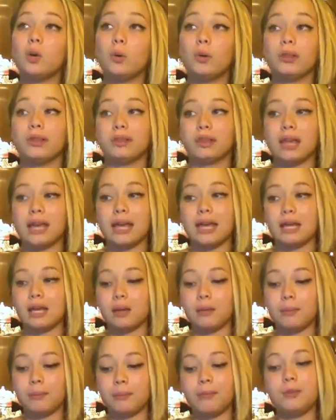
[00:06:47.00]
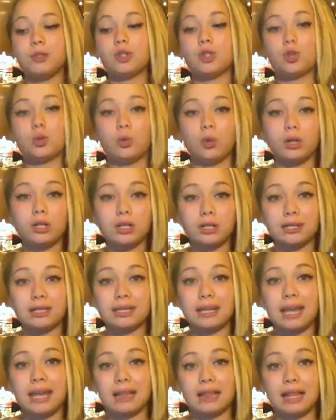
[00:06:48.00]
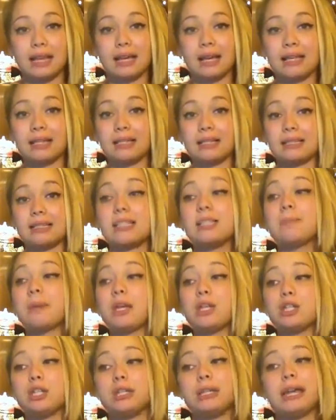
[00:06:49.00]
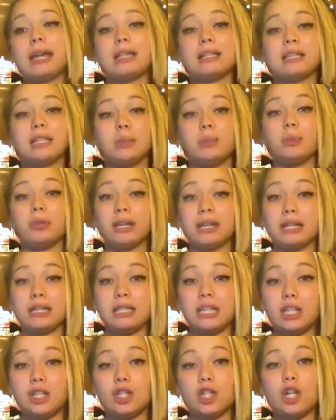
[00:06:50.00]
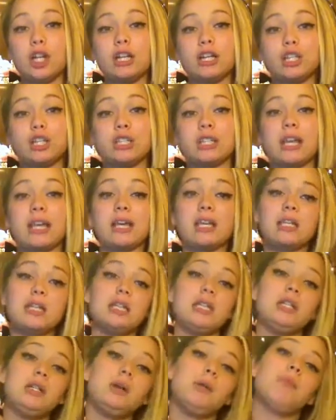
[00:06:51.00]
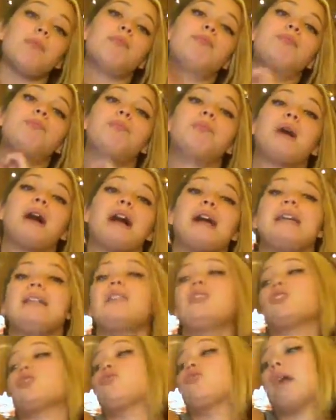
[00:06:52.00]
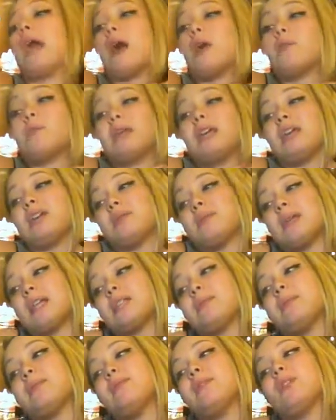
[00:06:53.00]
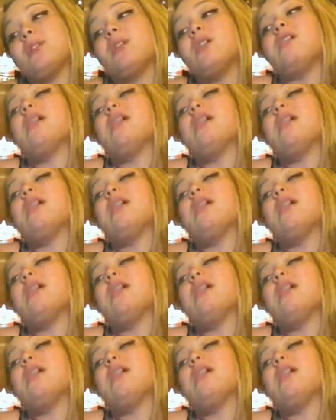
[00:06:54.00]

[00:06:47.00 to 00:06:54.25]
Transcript: with like shorts. And like, I especially can't sleep with like a t-shirt. It just like binds around me and it makes me feel